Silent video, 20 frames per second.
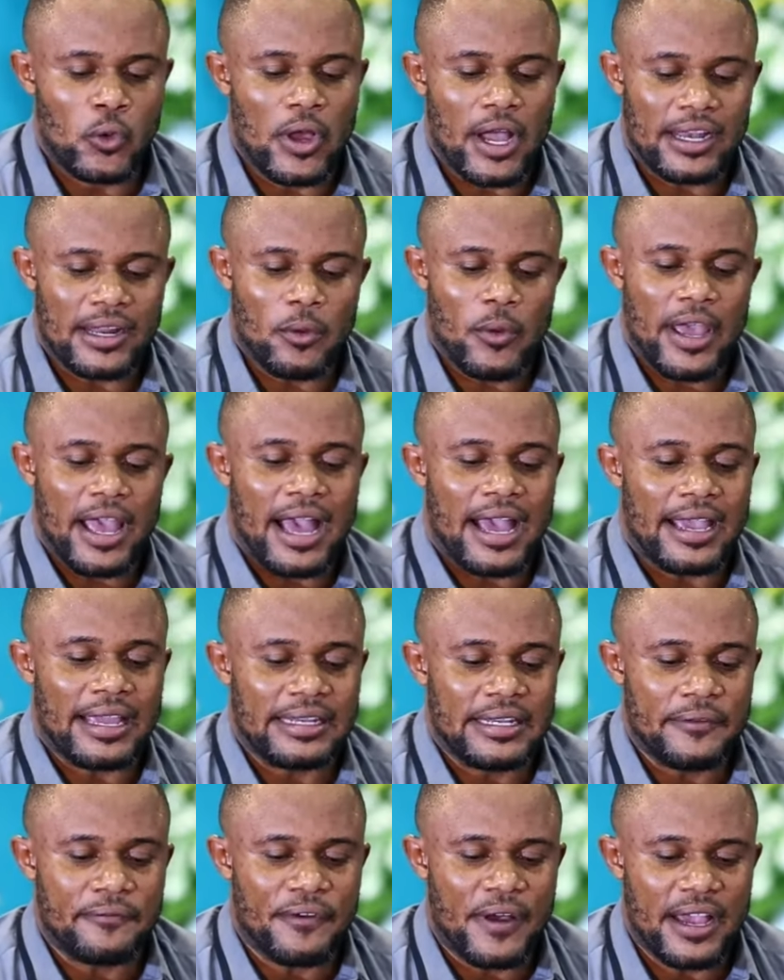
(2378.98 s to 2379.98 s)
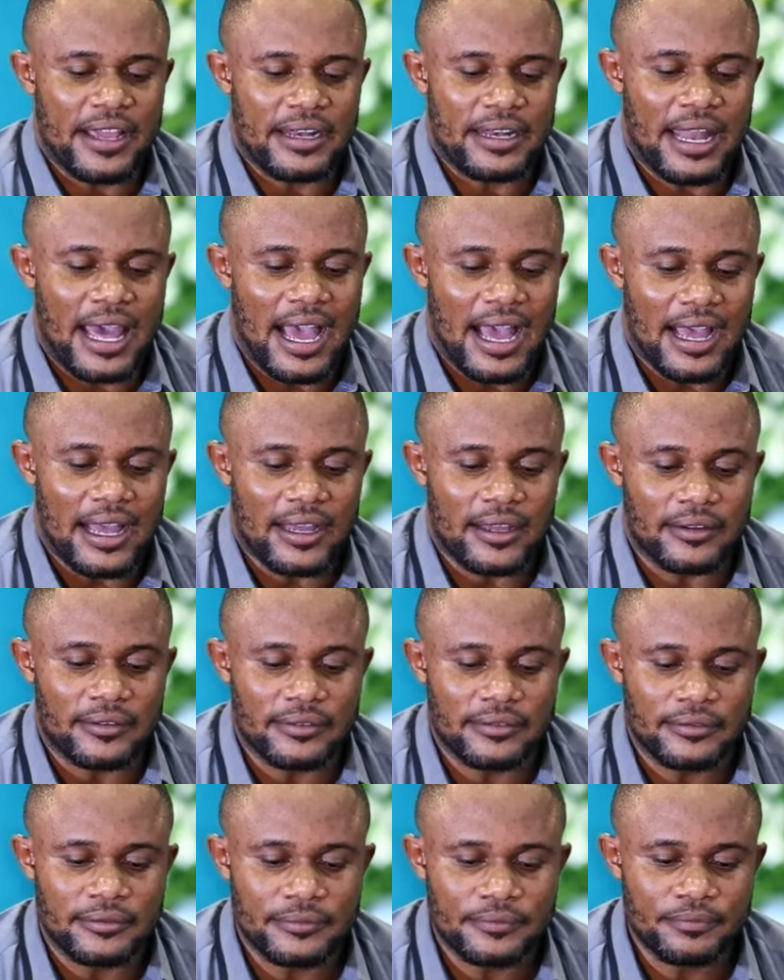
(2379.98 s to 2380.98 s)
Look at the way I define
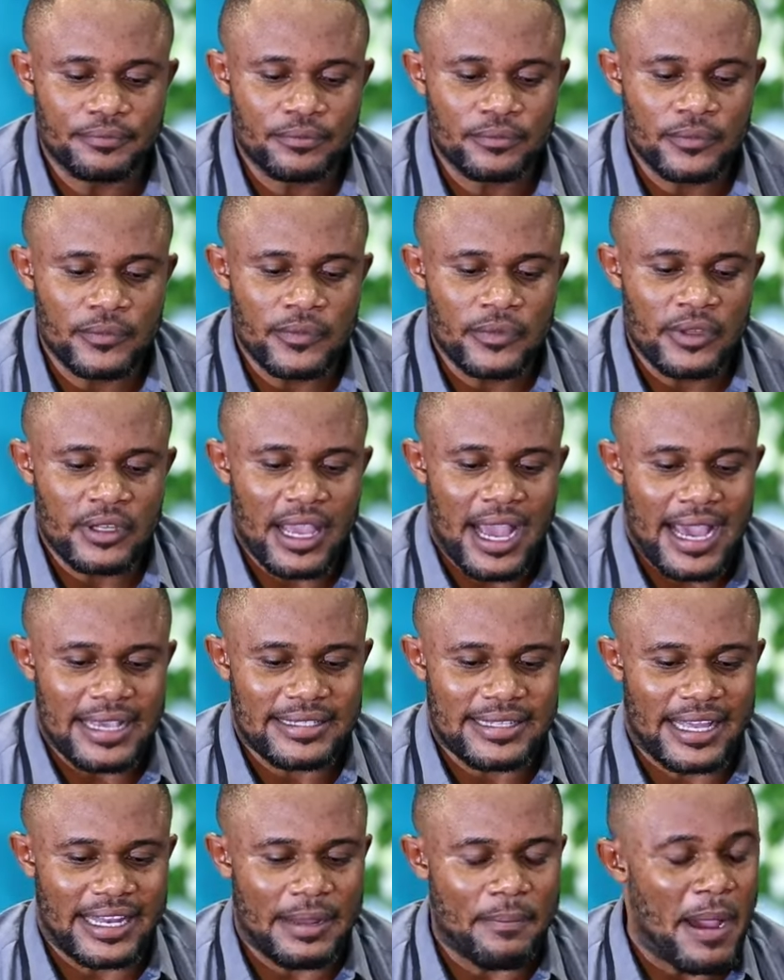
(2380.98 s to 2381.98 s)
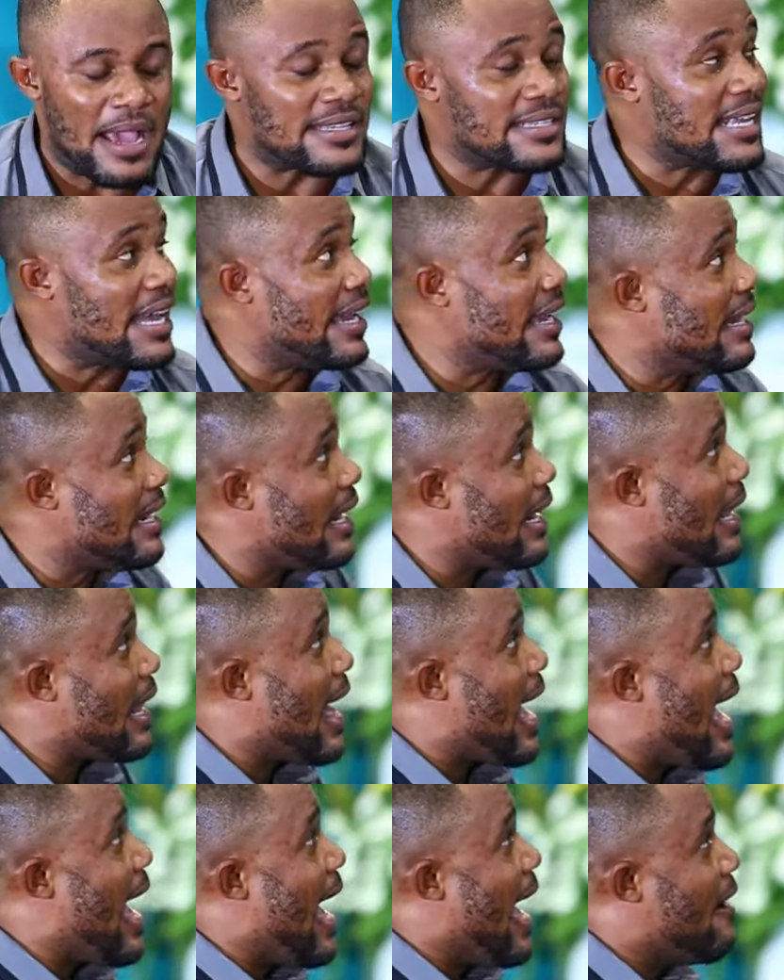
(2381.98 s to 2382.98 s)
love. I started by saying
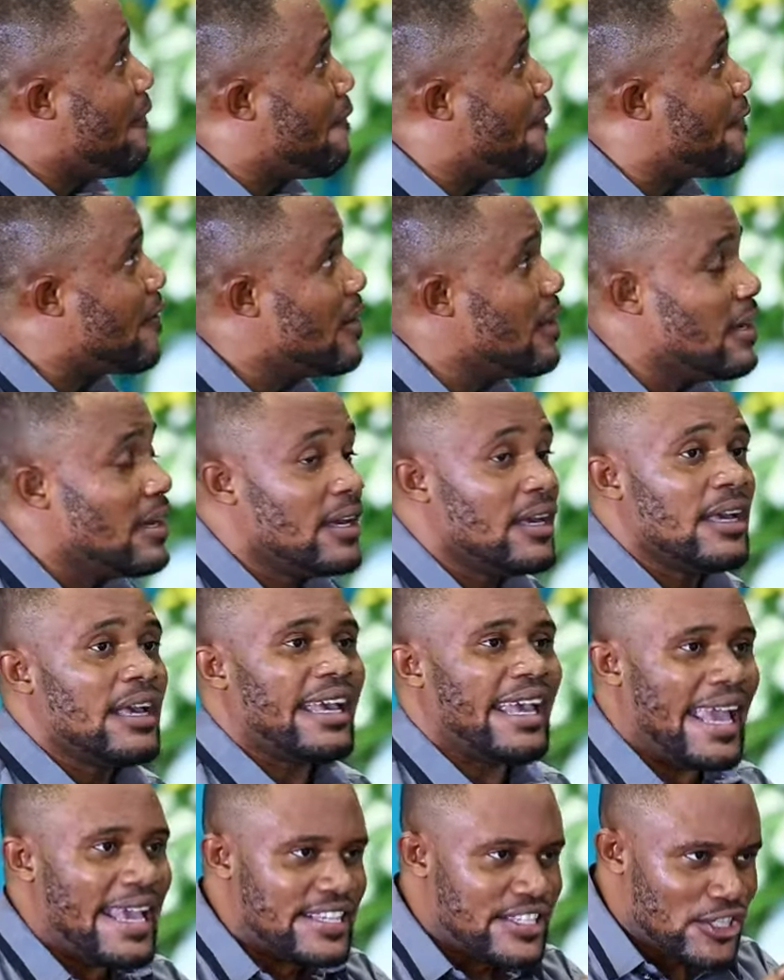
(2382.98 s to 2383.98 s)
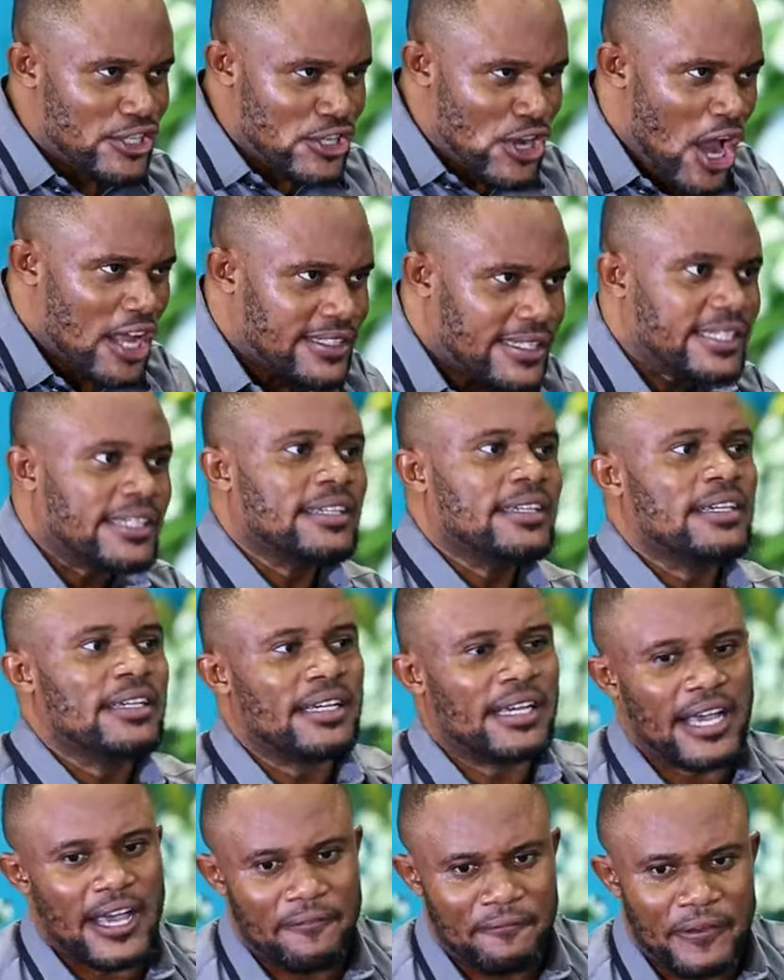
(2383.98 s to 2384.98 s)
love is not
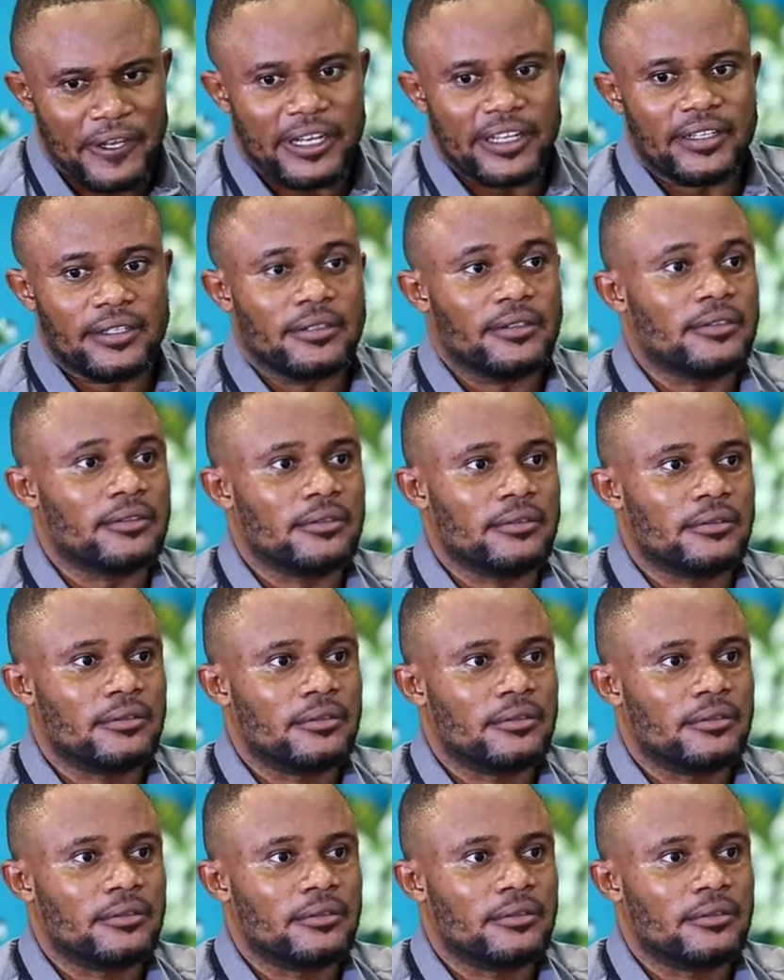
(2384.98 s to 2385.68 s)
a feeling,